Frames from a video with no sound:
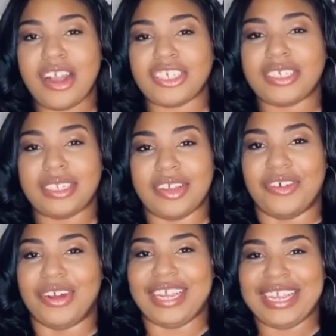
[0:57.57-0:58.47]

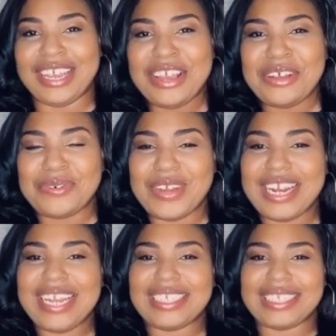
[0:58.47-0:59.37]
delivery when
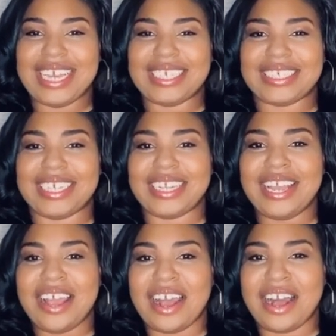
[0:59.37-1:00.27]
he says it.
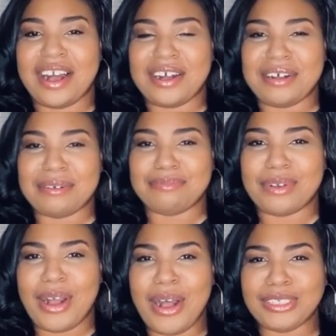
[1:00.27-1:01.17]
Um,
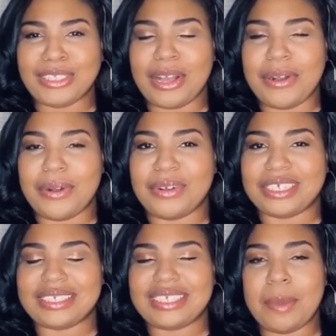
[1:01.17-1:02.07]
also,
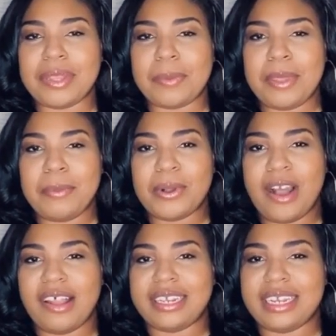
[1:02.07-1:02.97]
some of the people
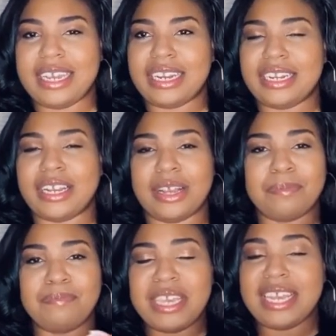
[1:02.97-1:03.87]
calling in, men